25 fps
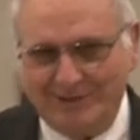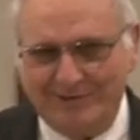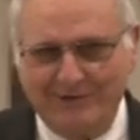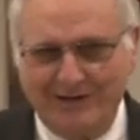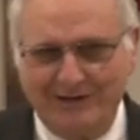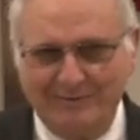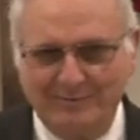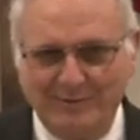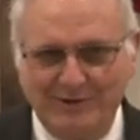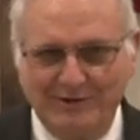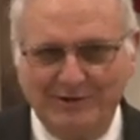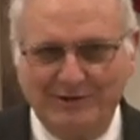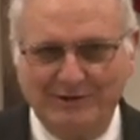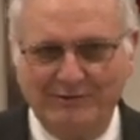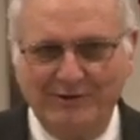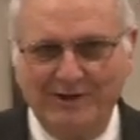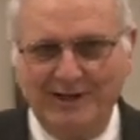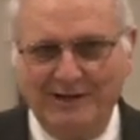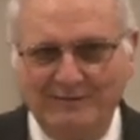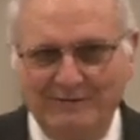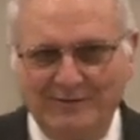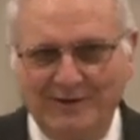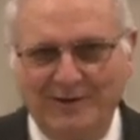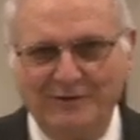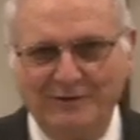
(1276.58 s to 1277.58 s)
My grandmother and
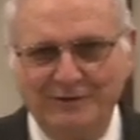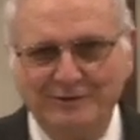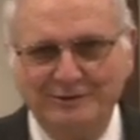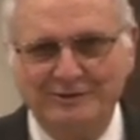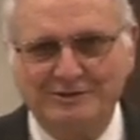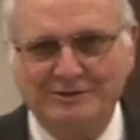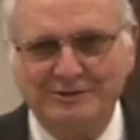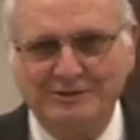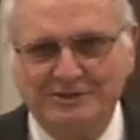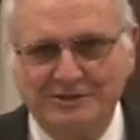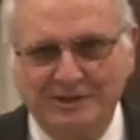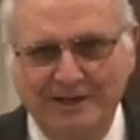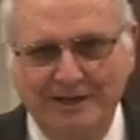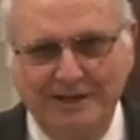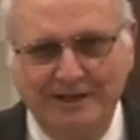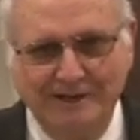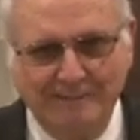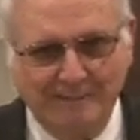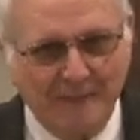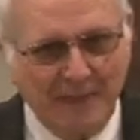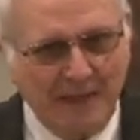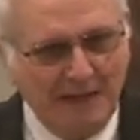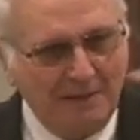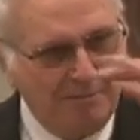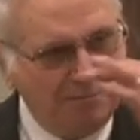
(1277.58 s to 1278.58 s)
grandfather used to say,
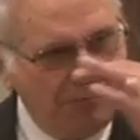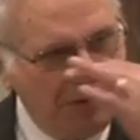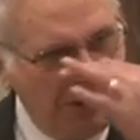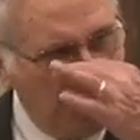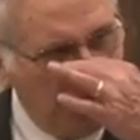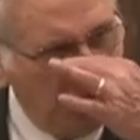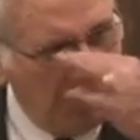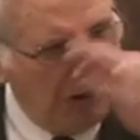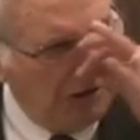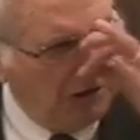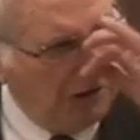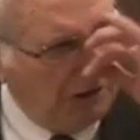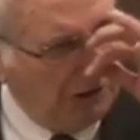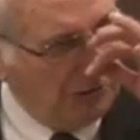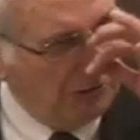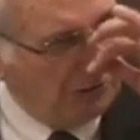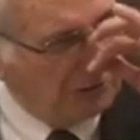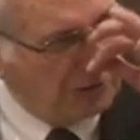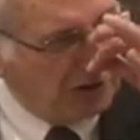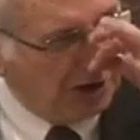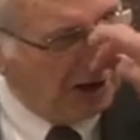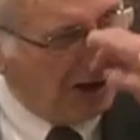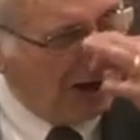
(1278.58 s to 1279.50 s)
Pew,